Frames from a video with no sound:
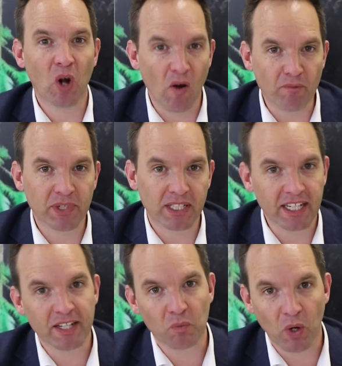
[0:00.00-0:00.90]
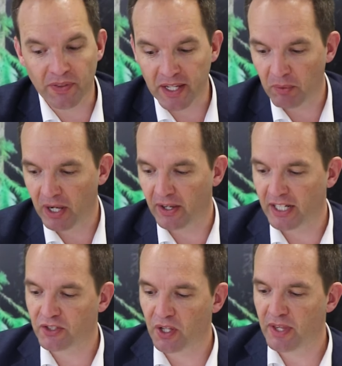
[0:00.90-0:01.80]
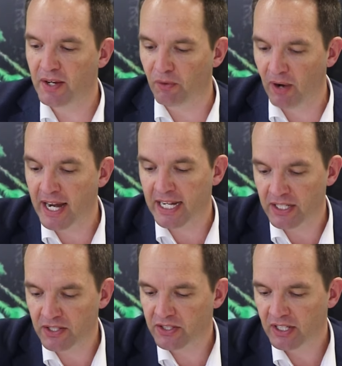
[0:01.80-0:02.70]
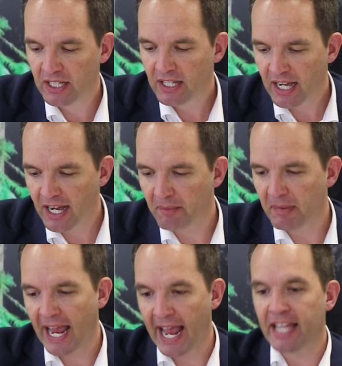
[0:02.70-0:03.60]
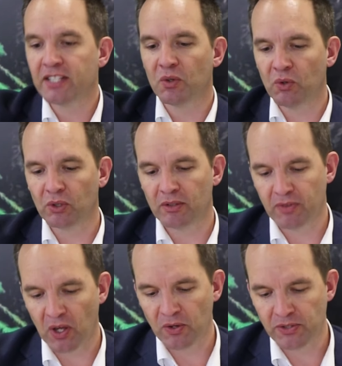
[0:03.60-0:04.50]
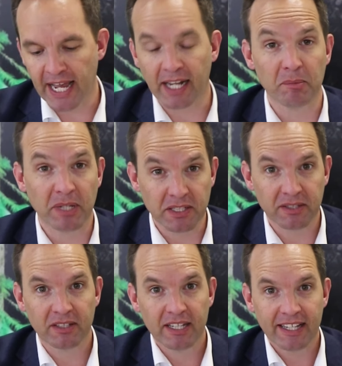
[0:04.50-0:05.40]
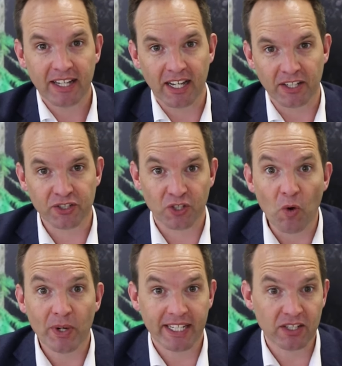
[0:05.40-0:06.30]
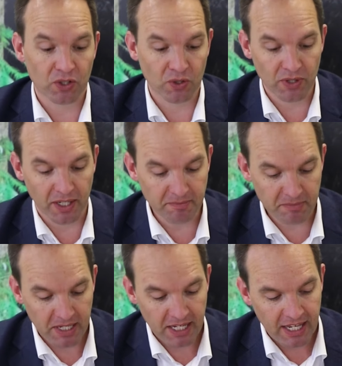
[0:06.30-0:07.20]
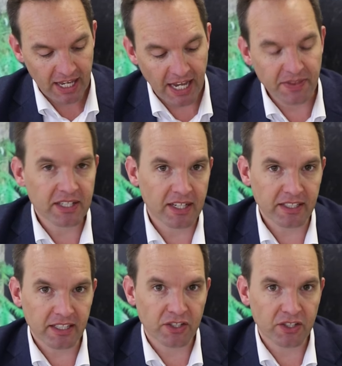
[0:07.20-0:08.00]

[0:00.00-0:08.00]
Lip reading: confident in what they're wearing. So their range has all of those elements sewn into them, and they're done in